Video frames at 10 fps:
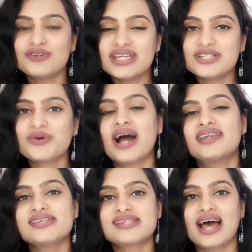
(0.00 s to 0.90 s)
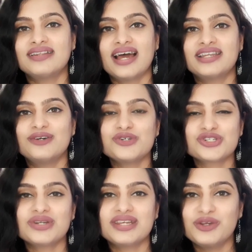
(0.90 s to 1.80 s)
need to understand that you
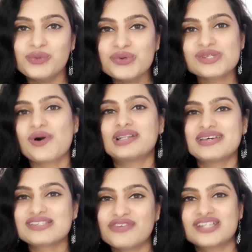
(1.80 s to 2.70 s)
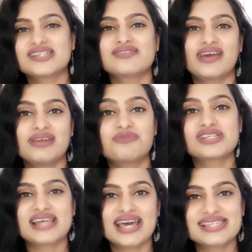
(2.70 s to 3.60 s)
should use all these features very
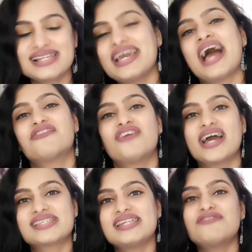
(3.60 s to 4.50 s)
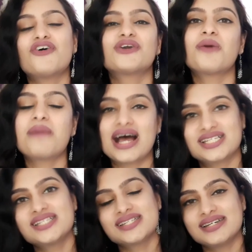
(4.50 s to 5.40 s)
precisely and wisely for your
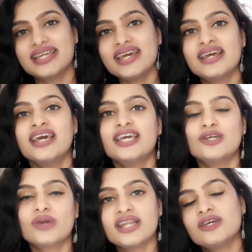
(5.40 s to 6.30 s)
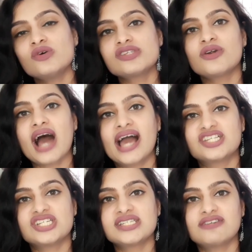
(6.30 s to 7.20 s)
pageant journey. You can use your
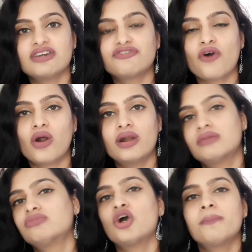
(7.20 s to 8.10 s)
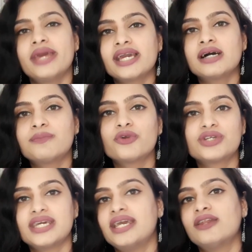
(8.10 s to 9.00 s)
IGTV for your makeup
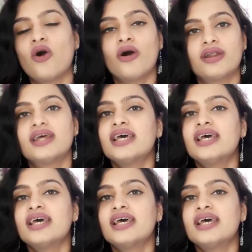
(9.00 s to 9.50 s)
routine, or